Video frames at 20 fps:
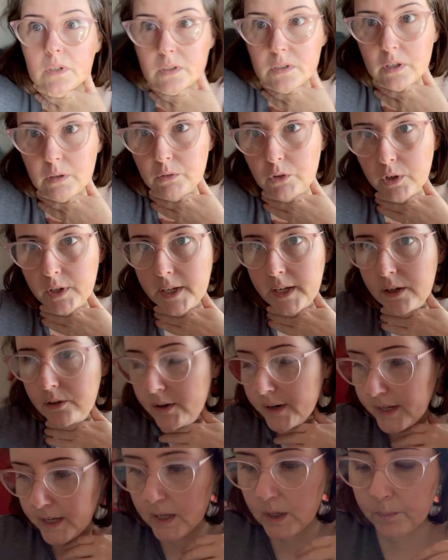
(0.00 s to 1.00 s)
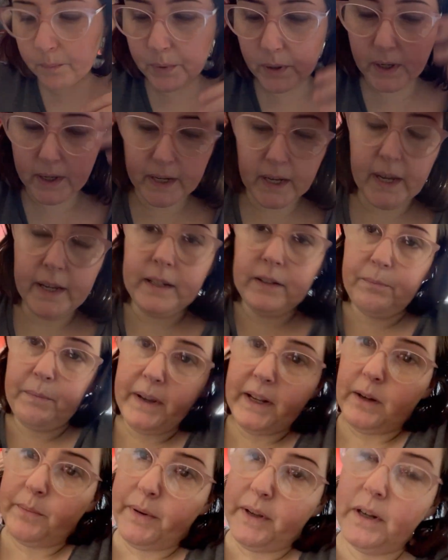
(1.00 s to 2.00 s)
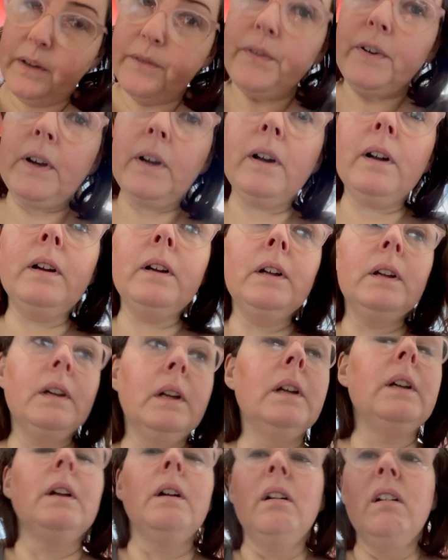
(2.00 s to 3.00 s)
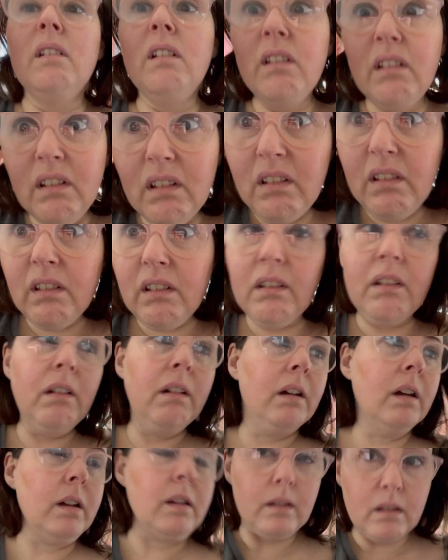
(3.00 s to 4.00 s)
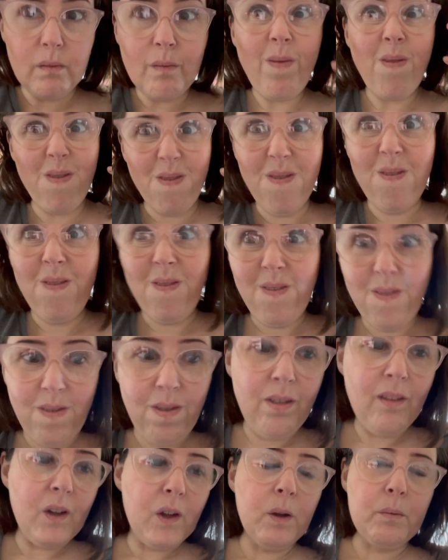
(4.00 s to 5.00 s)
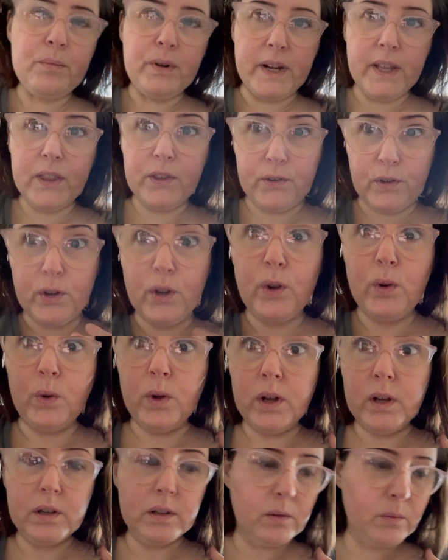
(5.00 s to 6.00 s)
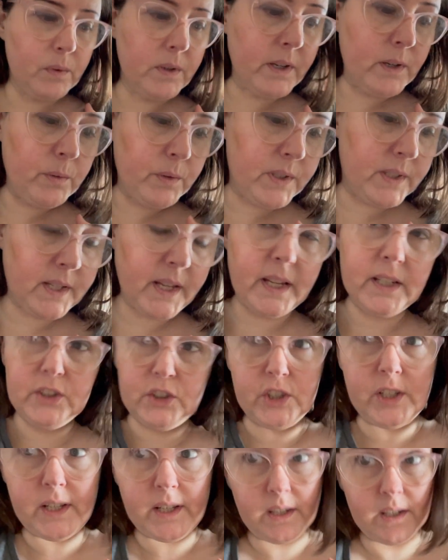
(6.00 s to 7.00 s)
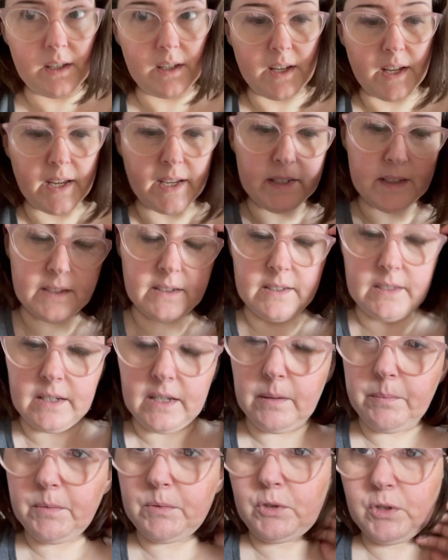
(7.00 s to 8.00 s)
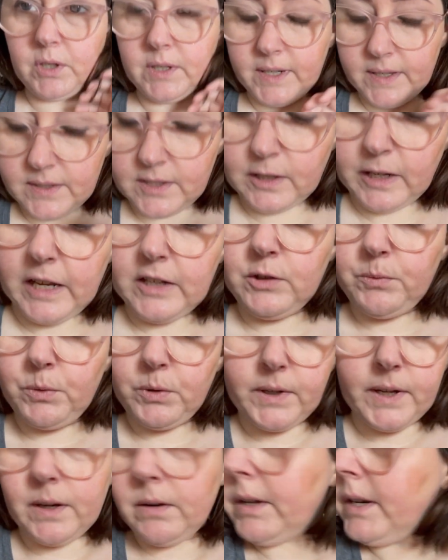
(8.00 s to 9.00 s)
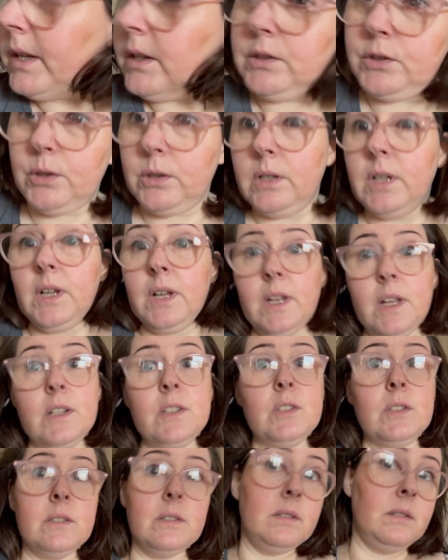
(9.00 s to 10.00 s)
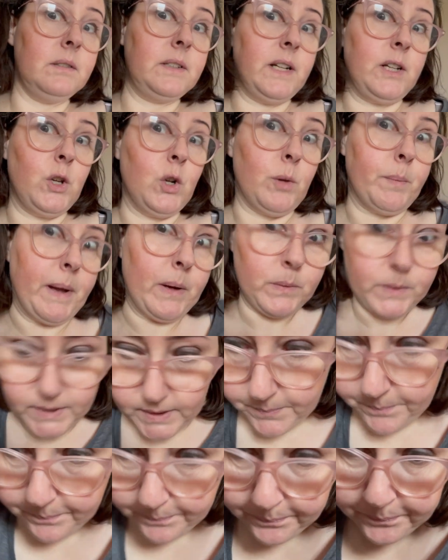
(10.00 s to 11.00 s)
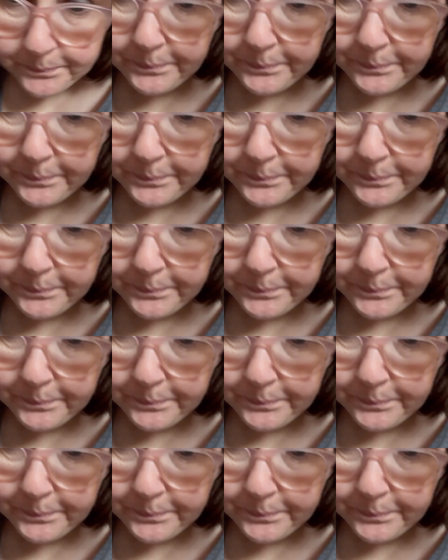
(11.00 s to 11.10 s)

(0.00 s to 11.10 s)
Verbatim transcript: So I've got a earache, but I kind of made a bit of a uh, mm, breakthrough when I was sketching and I'm just going to get the sketchbook out and I'll tell you all about it.